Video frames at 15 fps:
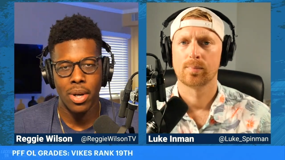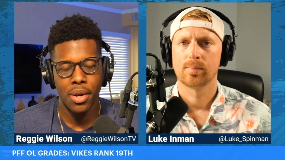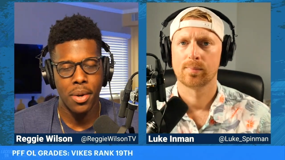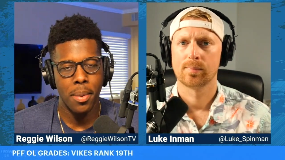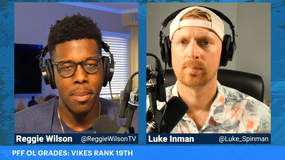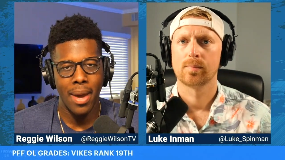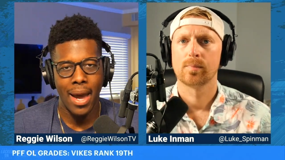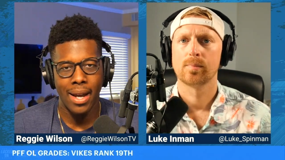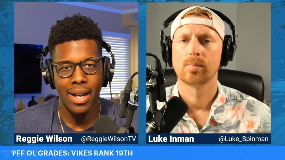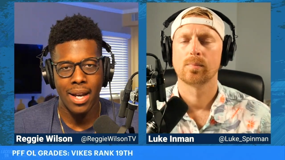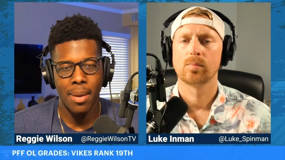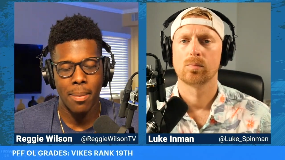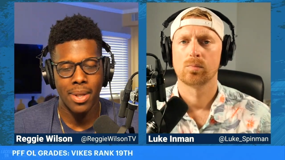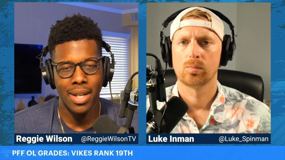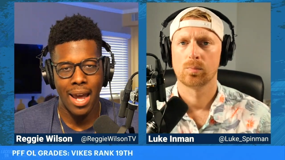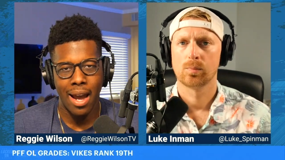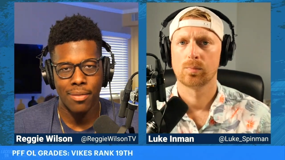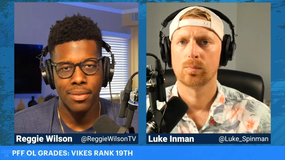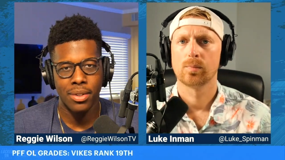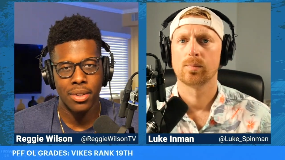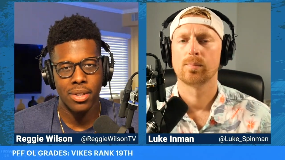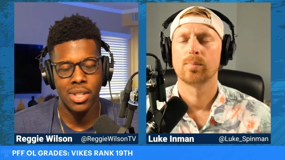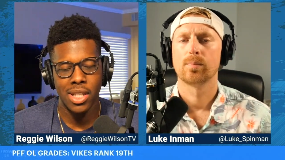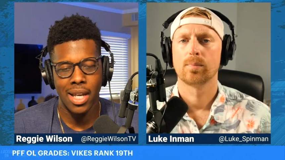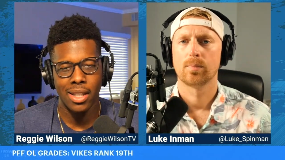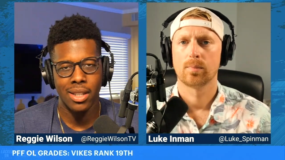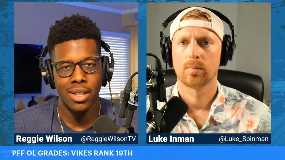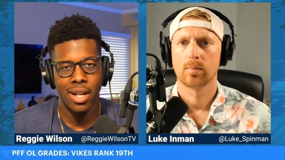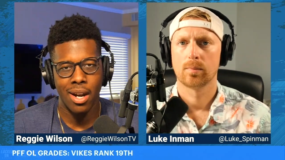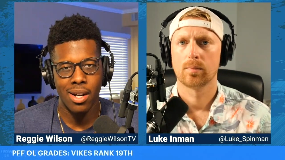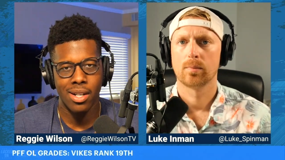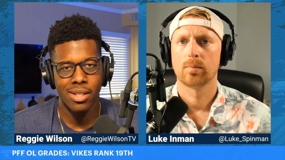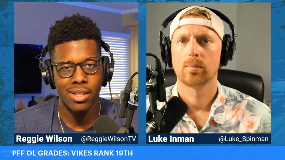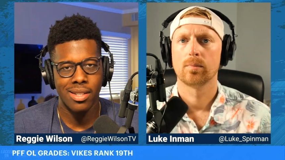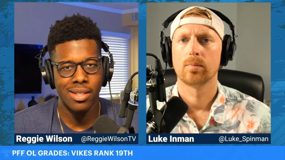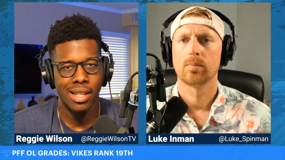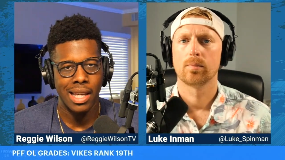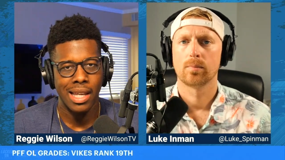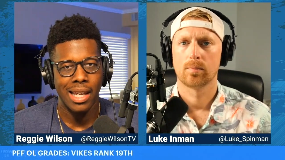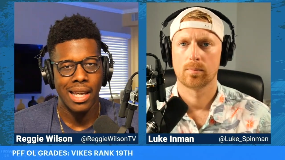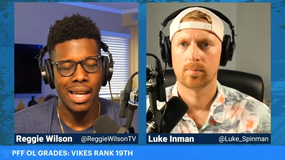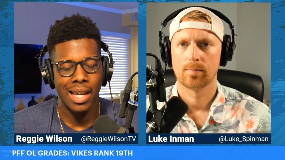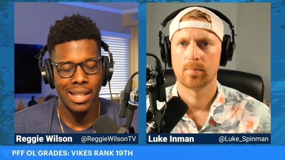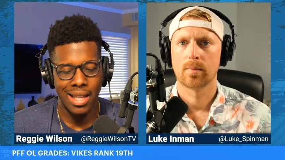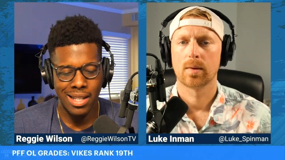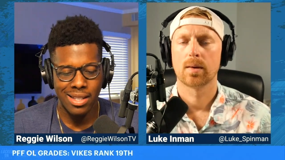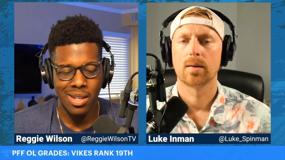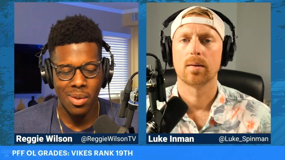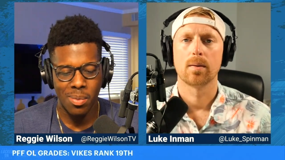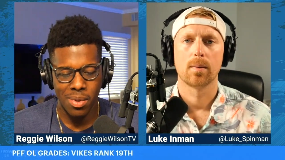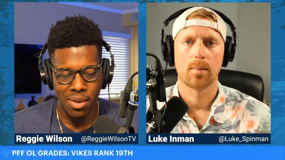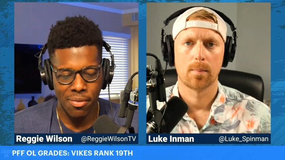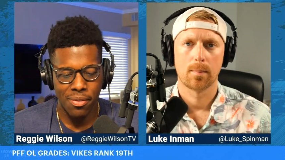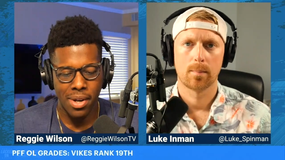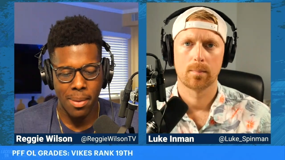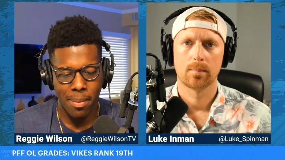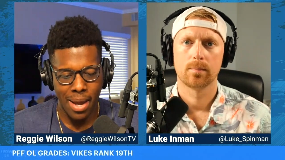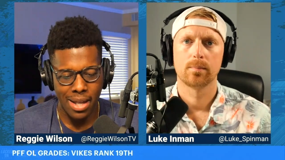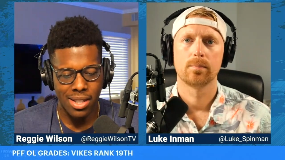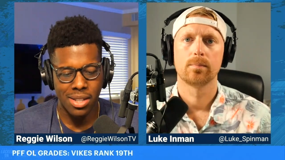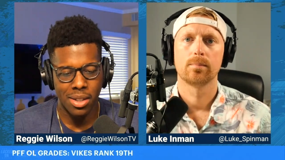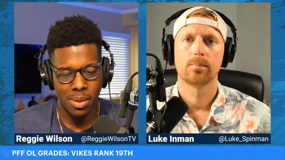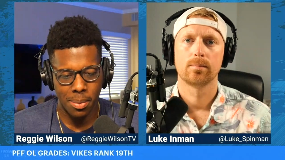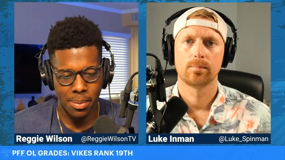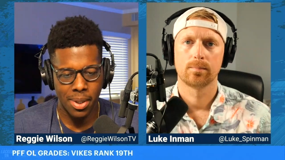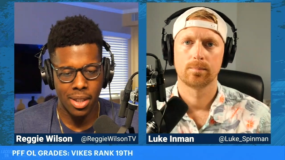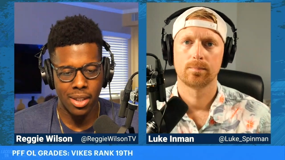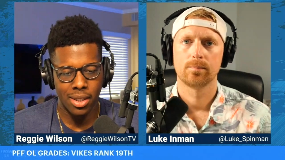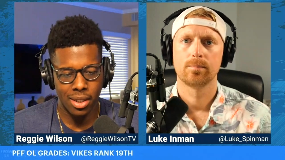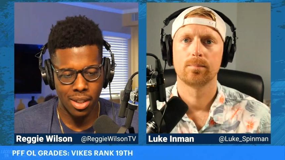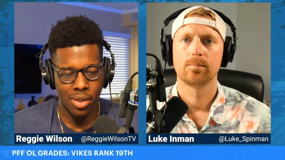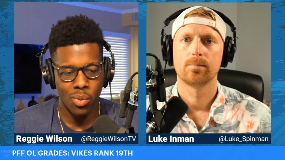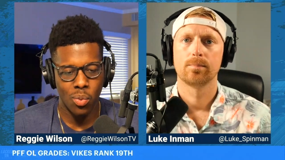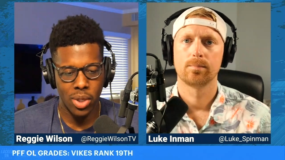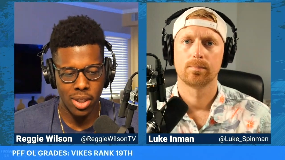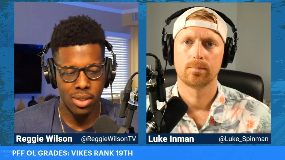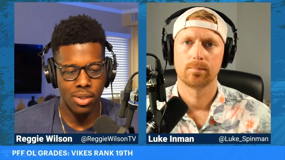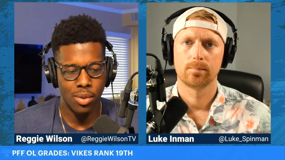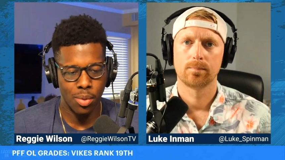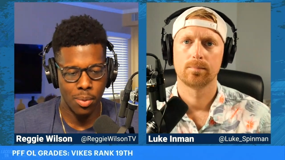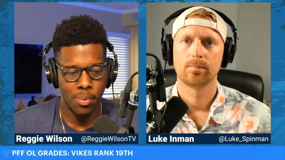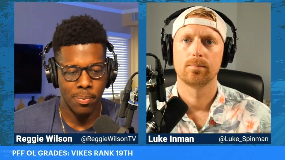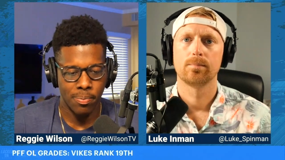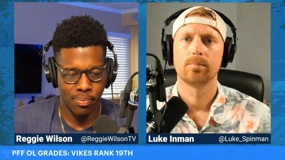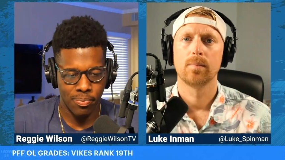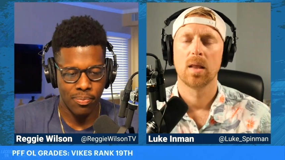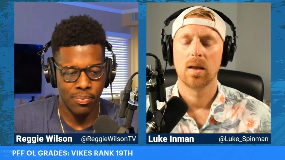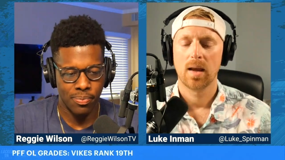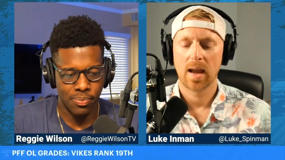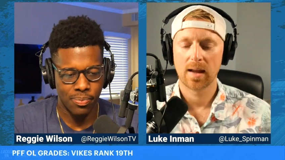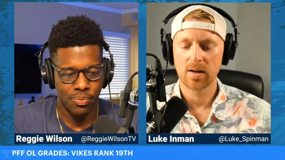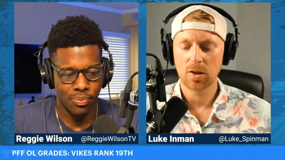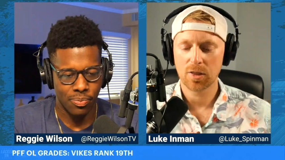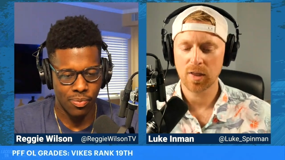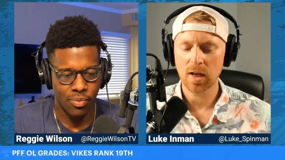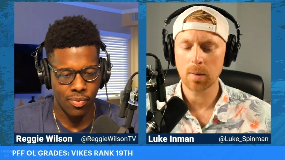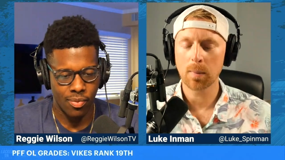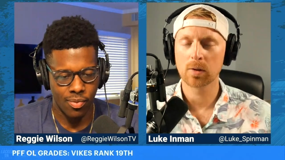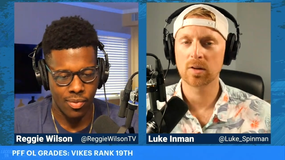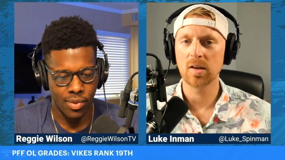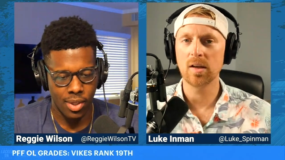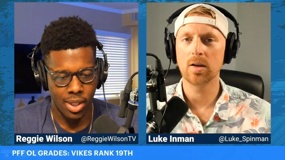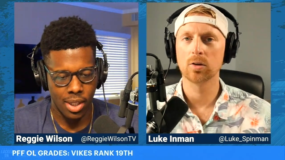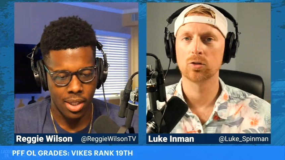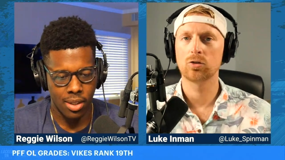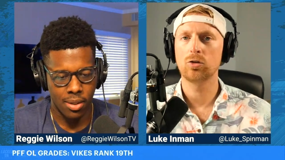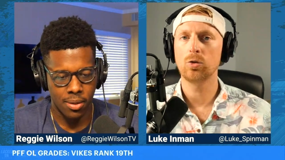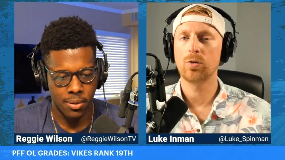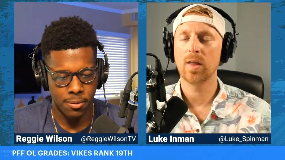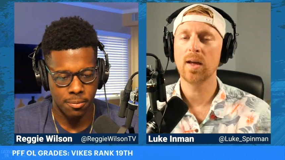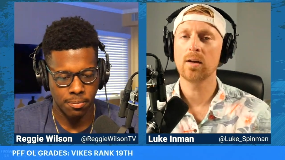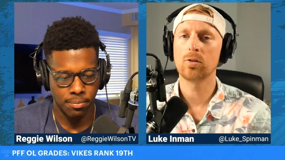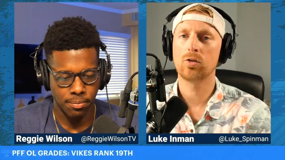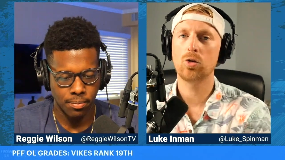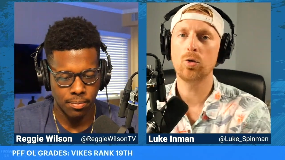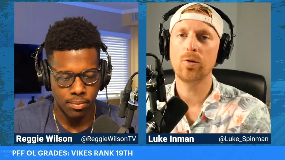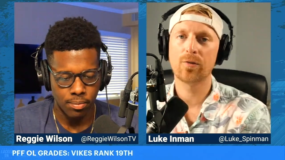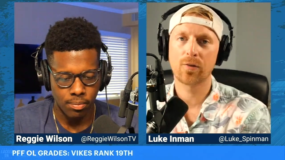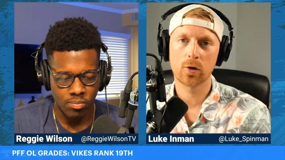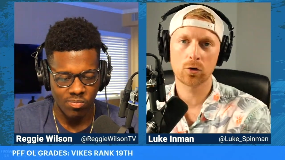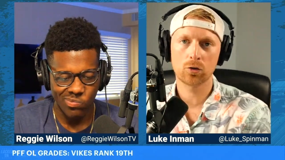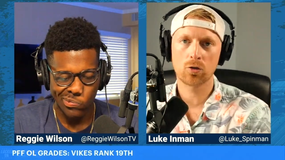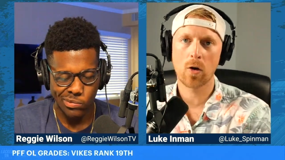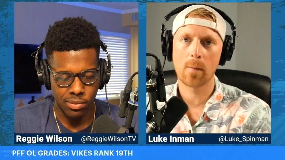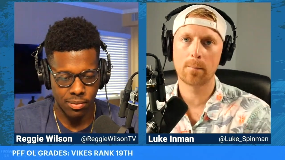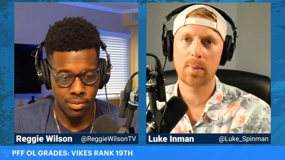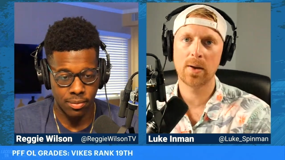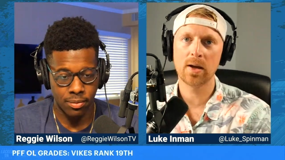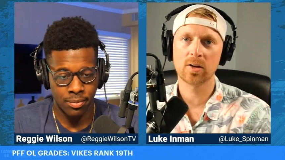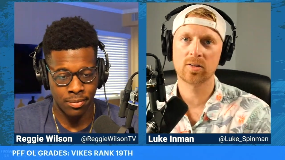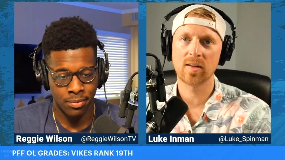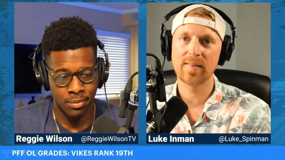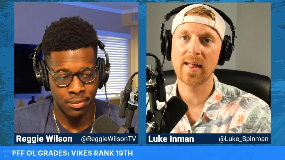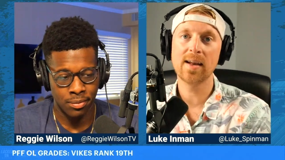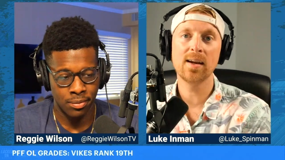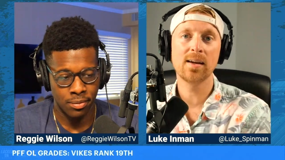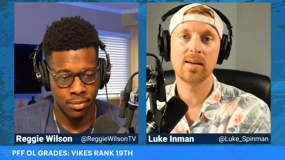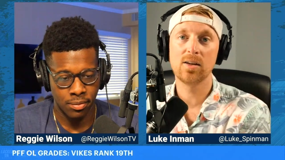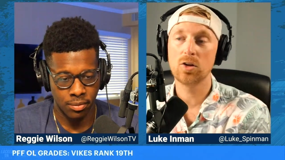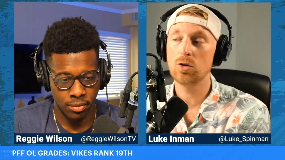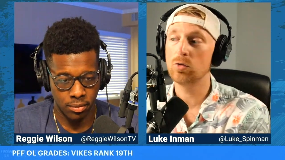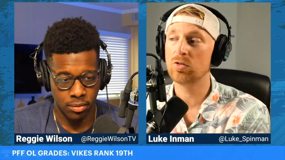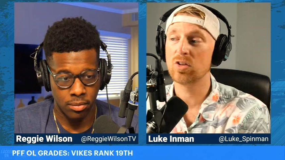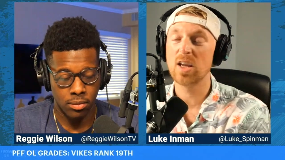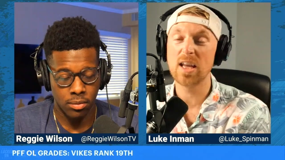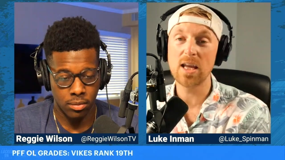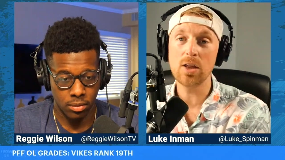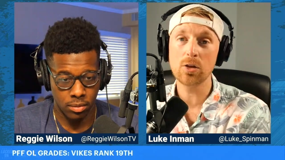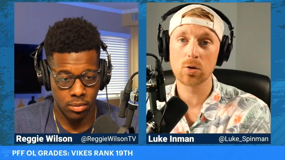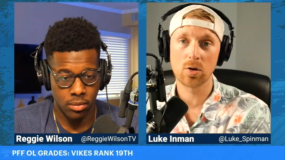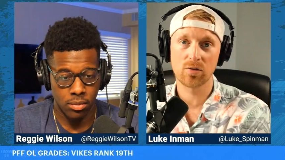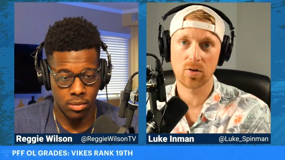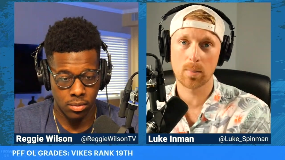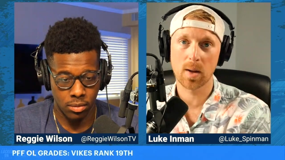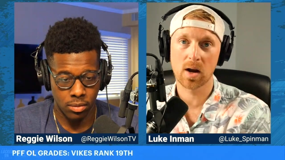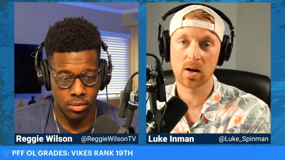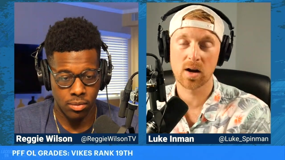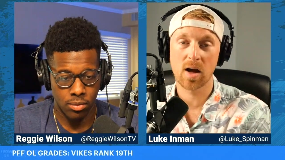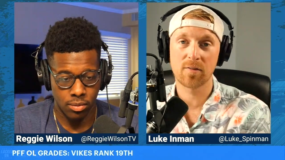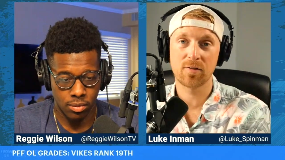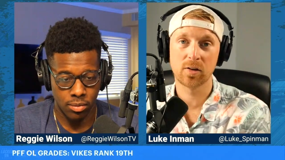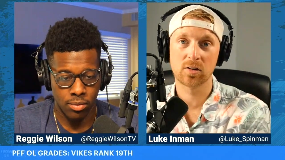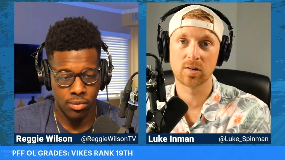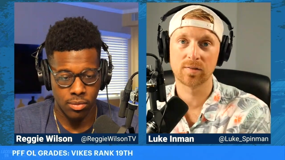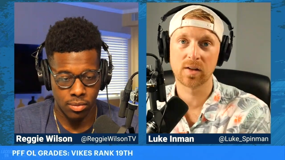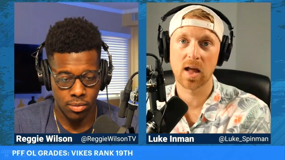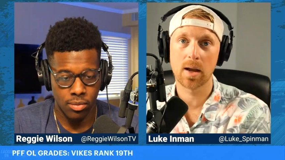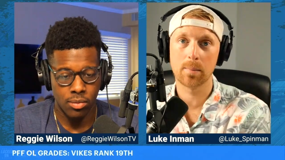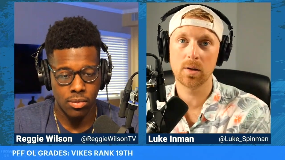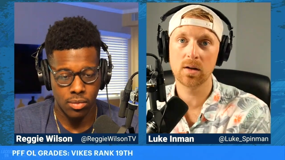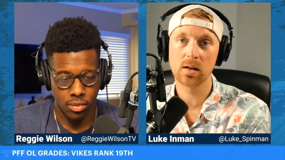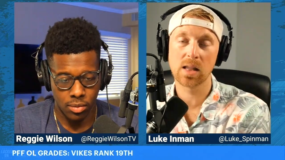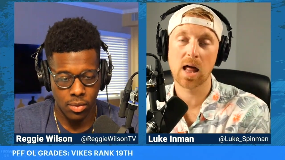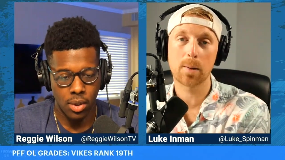Speaker 1: back coming after Jalen Hurts, and that's going to be a fun matchup in in week two.
Speaker 2: And you think about the Eagles too; they had two first round picks, and they didn't use either of them on an offensive lineman. A lot yep. of